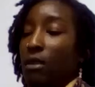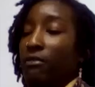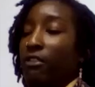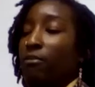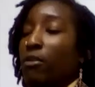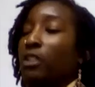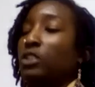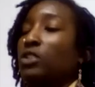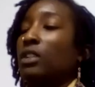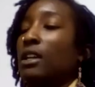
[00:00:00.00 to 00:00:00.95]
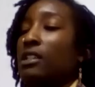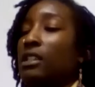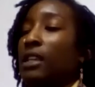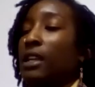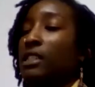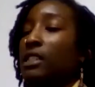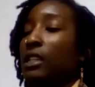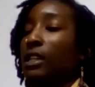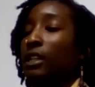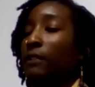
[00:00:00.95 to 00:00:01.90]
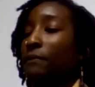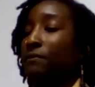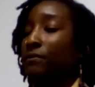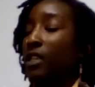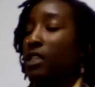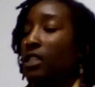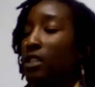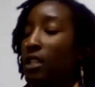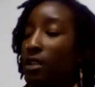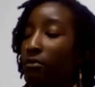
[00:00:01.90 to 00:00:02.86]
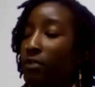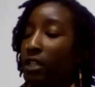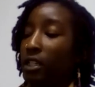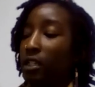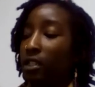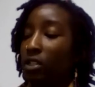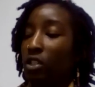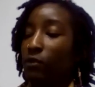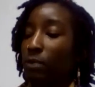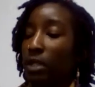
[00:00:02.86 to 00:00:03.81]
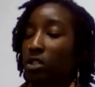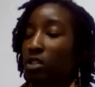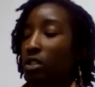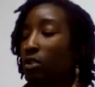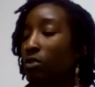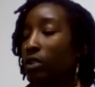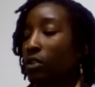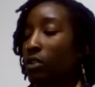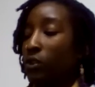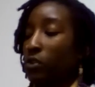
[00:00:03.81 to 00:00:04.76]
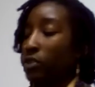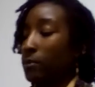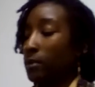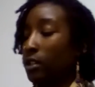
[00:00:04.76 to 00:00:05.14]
month of March 2018. This is love reading, general messages only, Universal